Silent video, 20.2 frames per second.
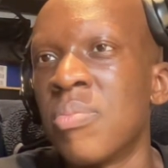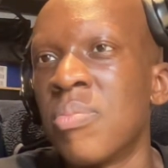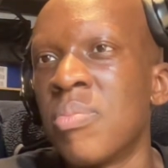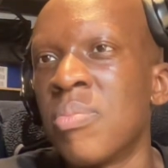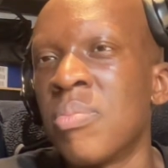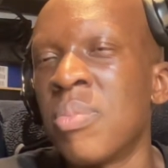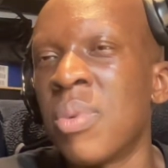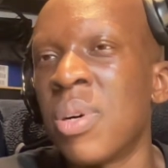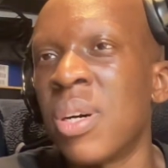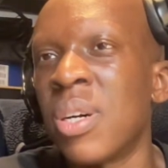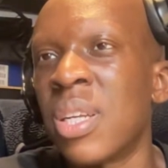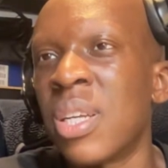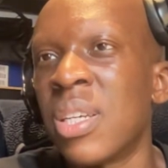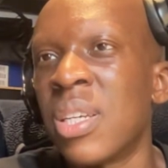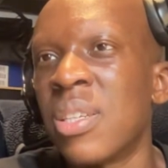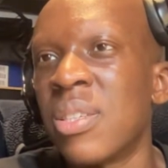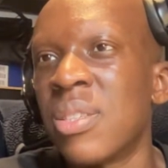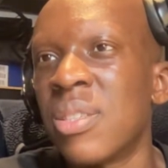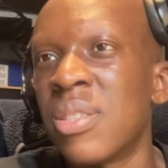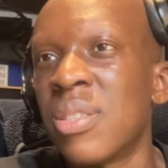
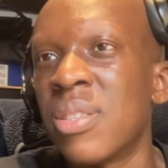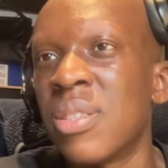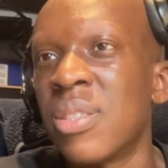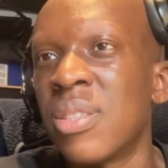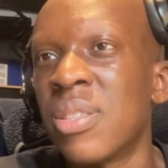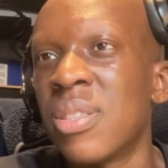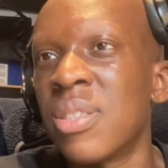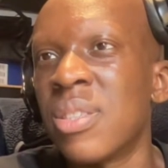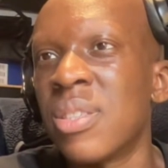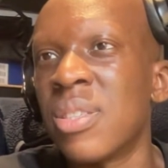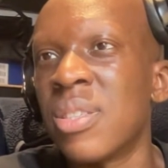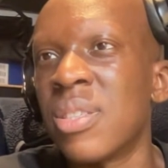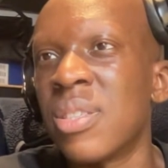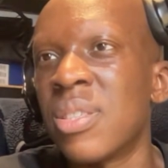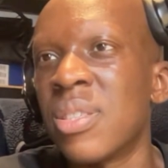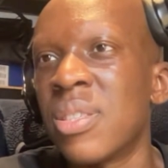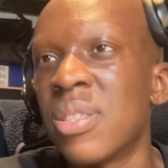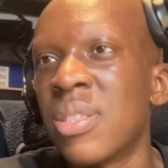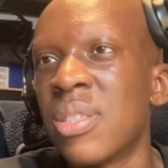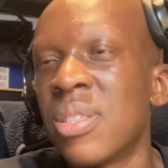Mane
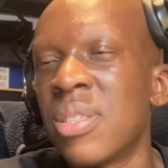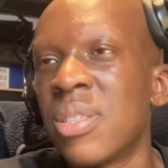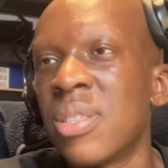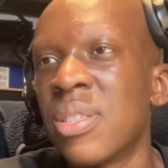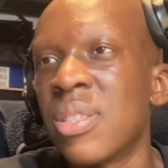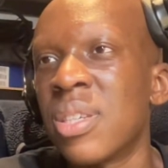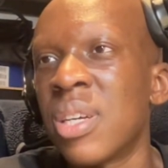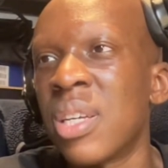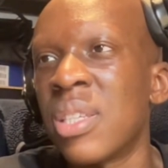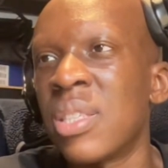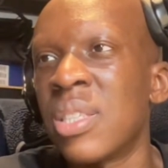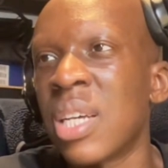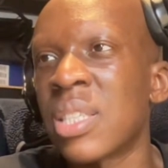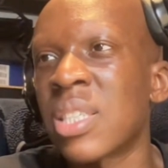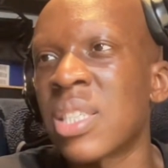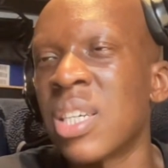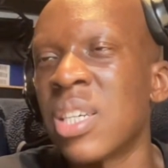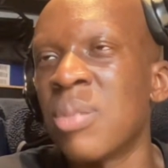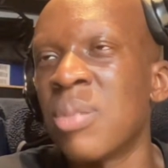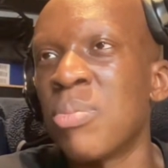and
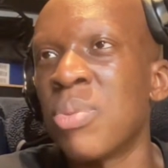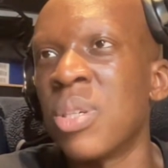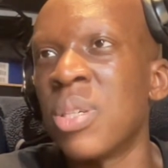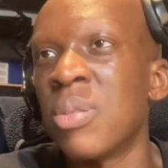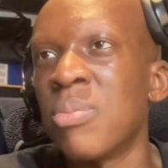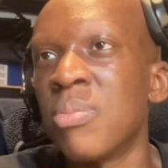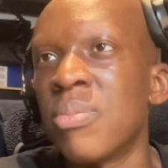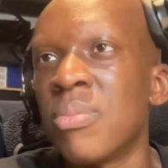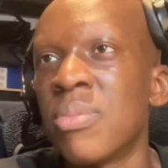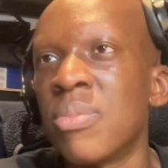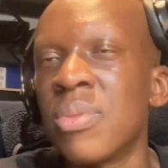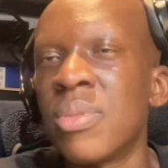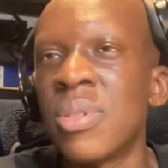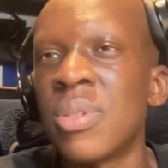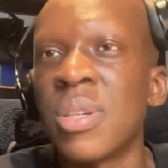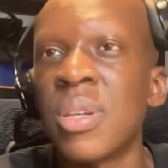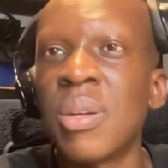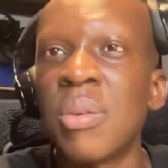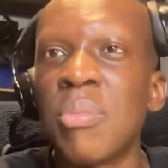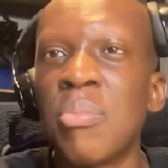Yasser Ibrahim
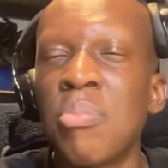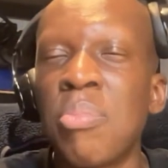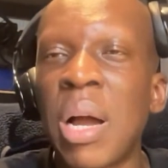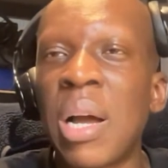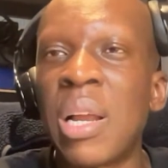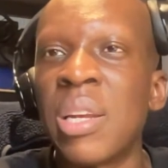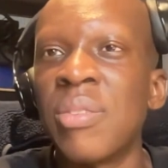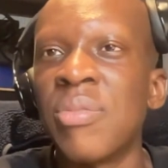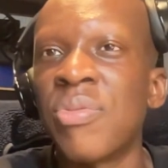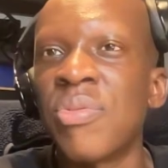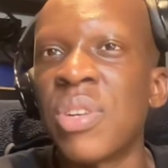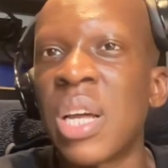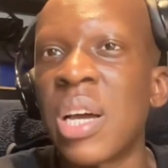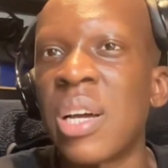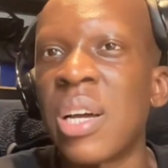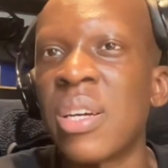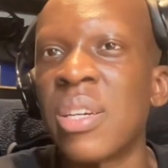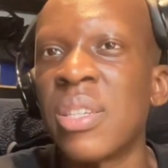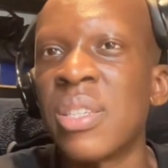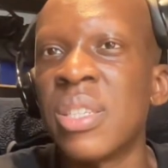battling for
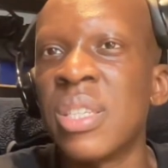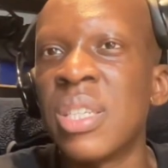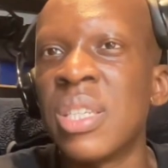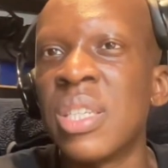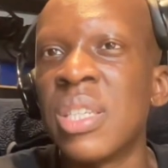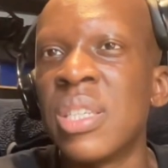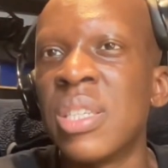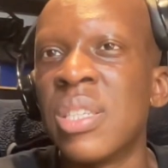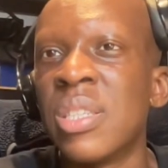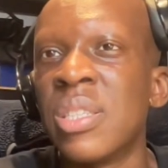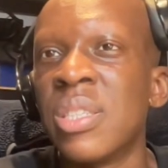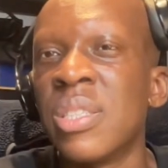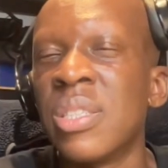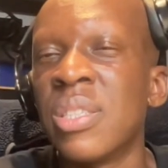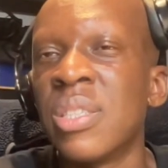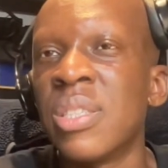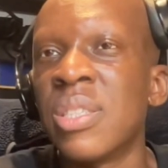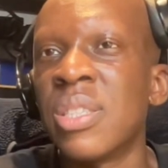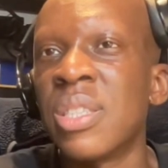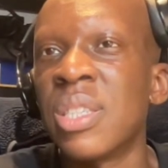that.
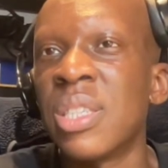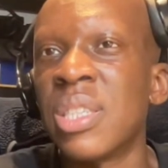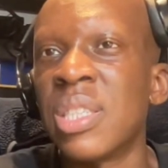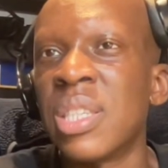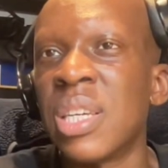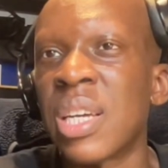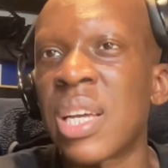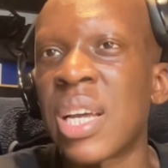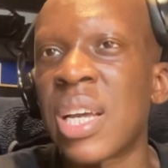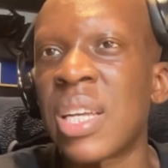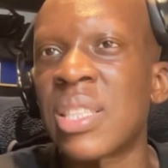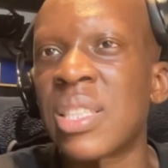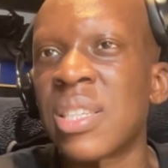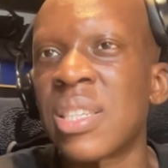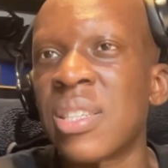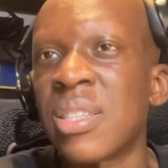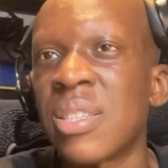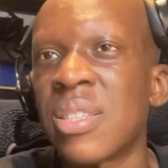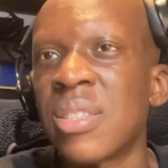Here's Niakate.